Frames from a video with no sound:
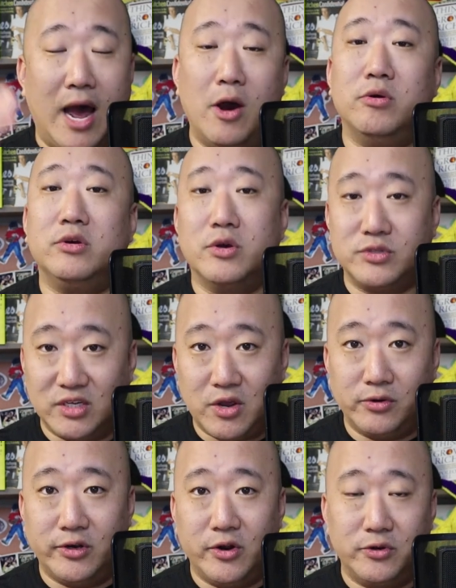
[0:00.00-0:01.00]
Out goes
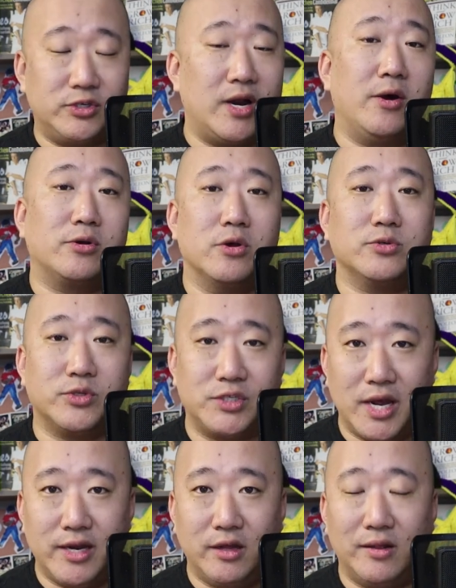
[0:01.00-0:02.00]
Dakota Dozier. Out goes
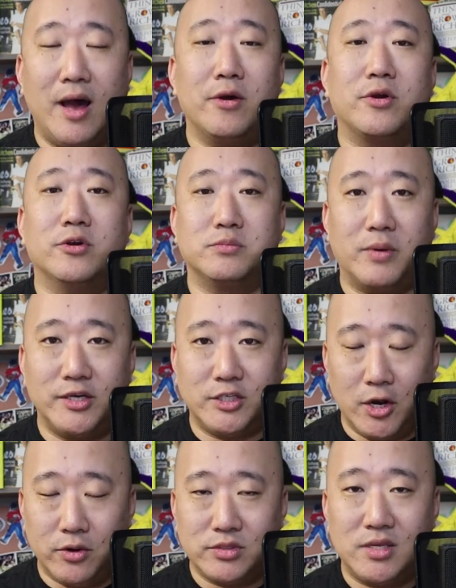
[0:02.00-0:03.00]
Rashad Hill. Out goes Brett
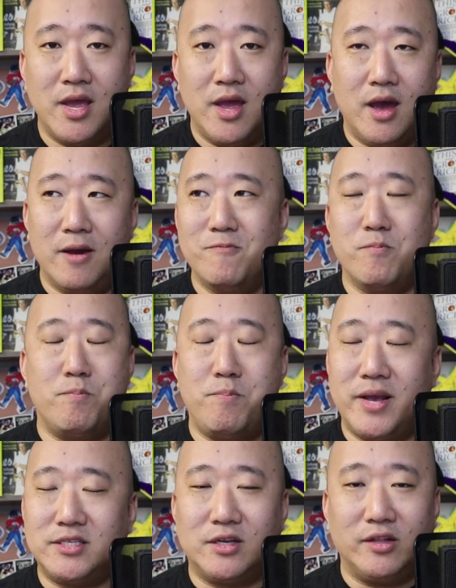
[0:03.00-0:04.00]
Jones.
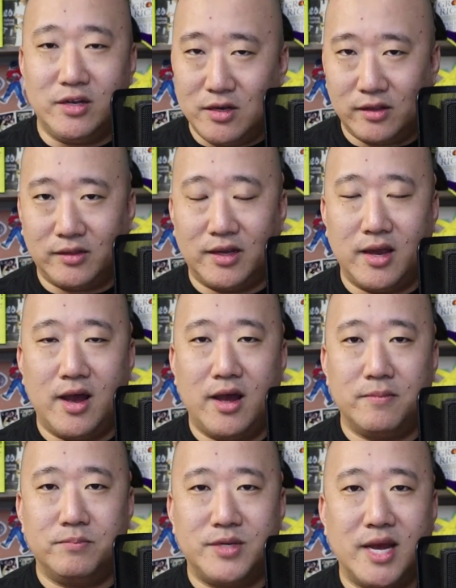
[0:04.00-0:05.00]
Basically nothing
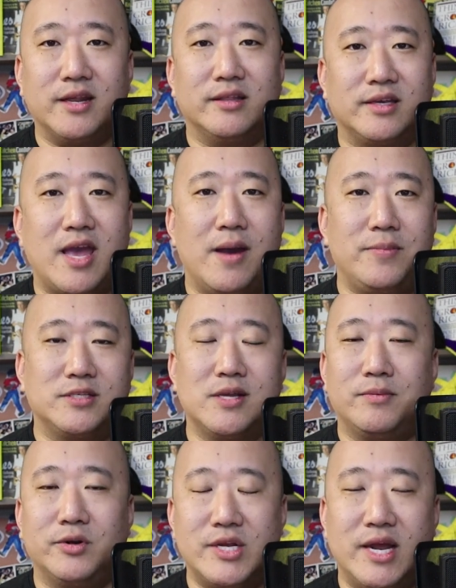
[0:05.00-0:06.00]
dead on the cap
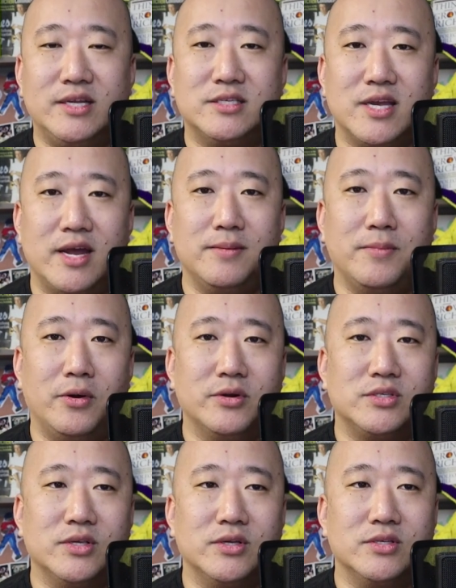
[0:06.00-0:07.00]
except their tiny signing
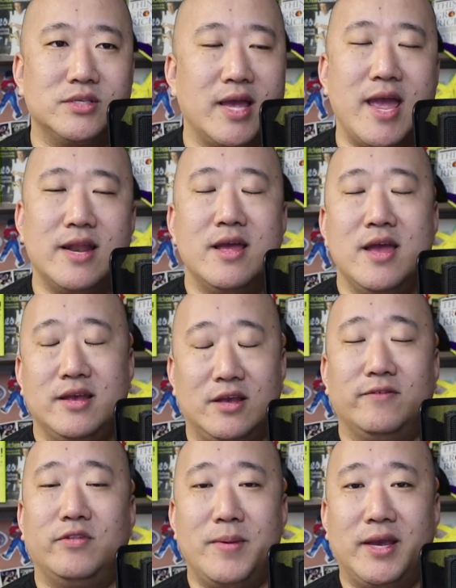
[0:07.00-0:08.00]
bonuses. And
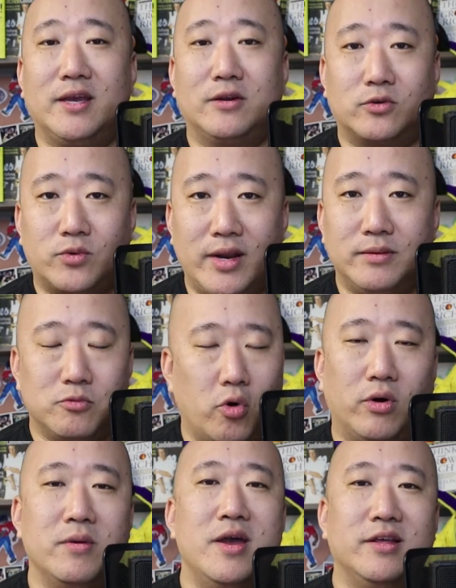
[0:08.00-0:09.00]
you know, if they make it, great.
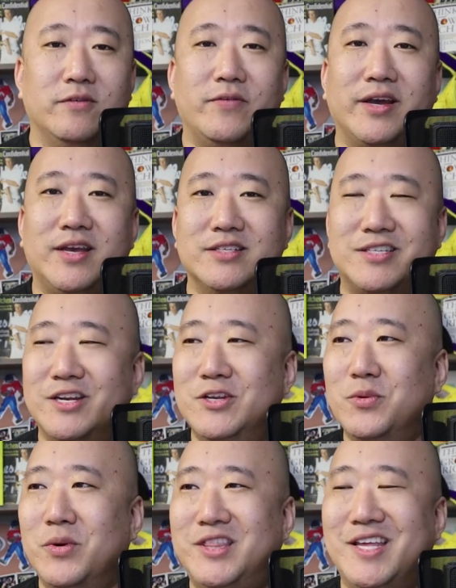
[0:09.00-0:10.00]
Or the Vikings can
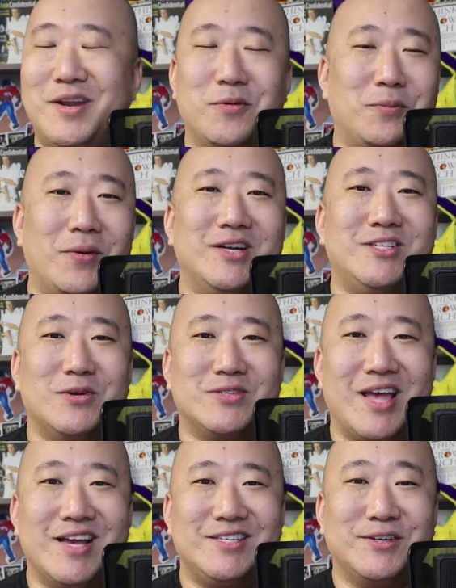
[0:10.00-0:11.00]
do what they did with Brett
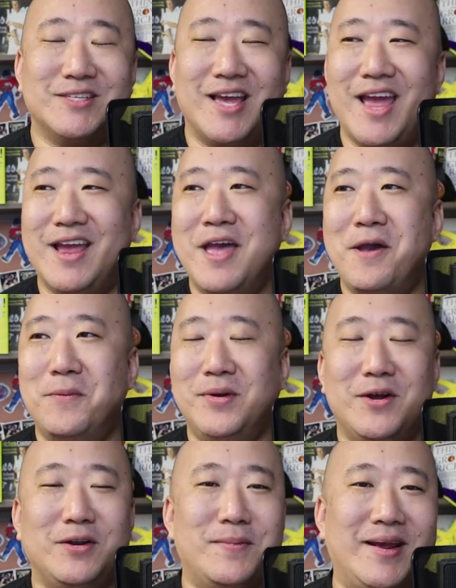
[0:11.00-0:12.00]
Jones last year. It's like, hey,
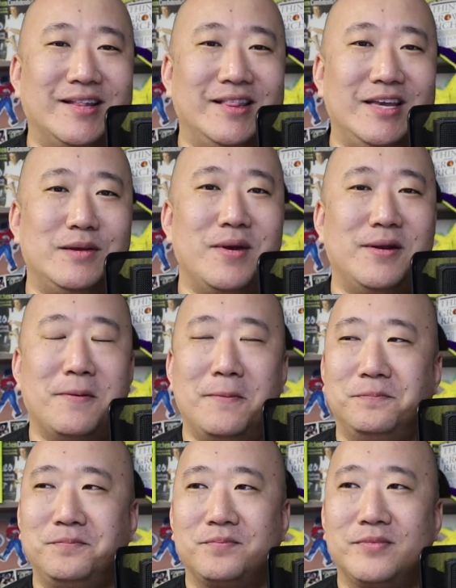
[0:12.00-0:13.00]
we know you're making league
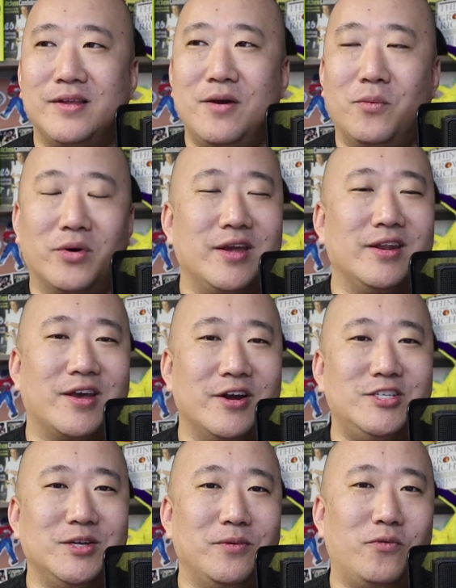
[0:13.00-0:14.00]
minimum. We're going to
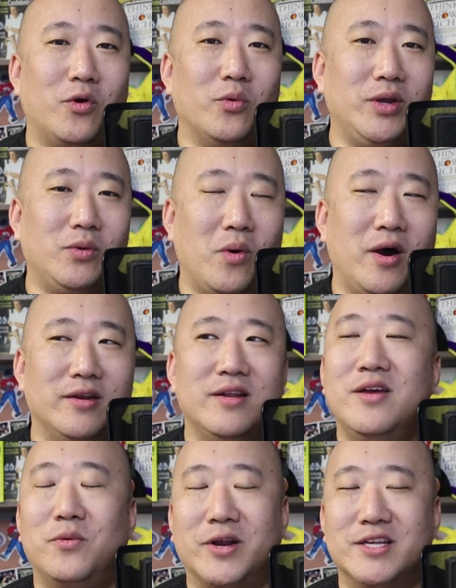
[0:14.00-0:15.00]
cut you before week
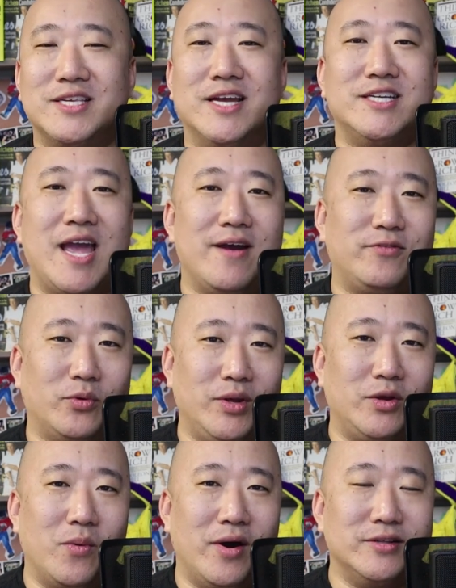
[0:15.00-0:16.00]
one. We're going to sign you after
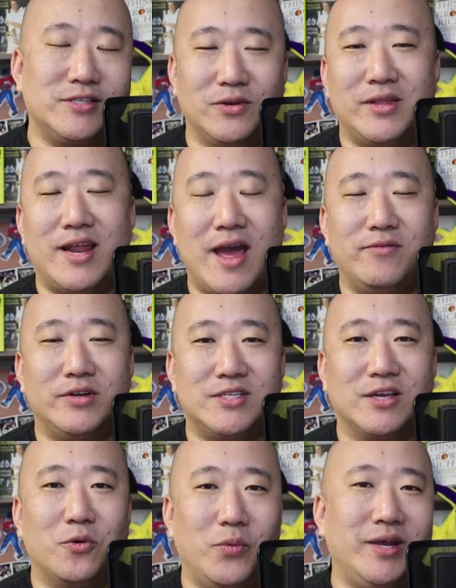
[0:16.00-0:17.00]
week one so that every
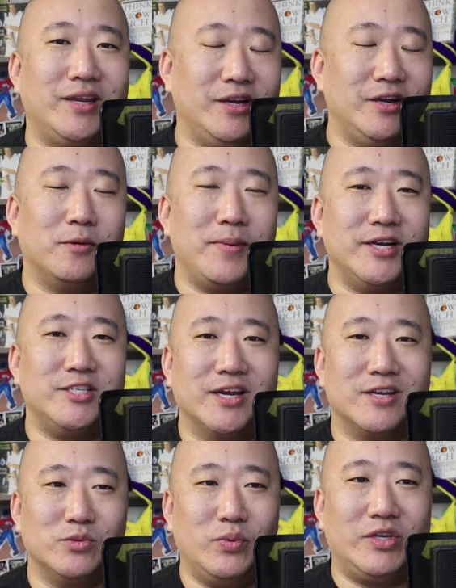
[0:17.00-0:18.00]
single week your
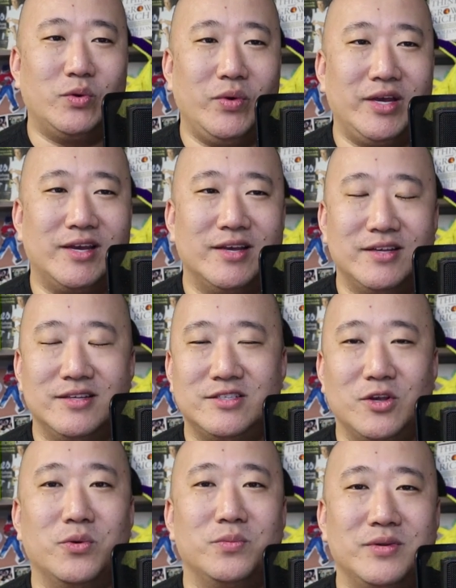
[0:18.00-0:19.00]
paycheck is week to week.
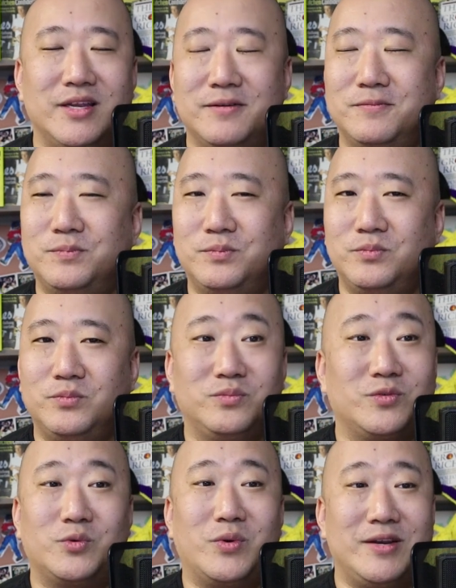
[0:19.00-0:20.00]
So, yeah,
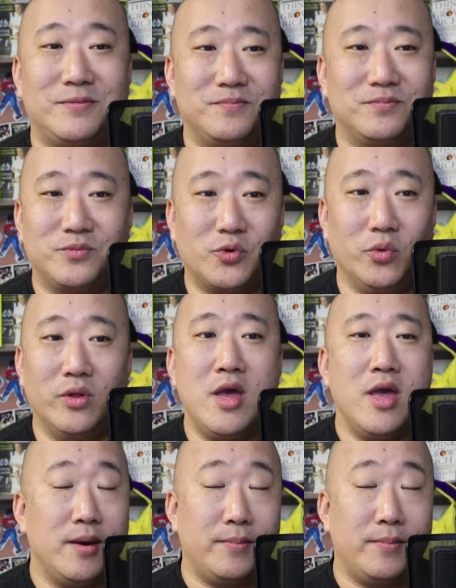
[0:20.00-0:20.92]
great. Cool.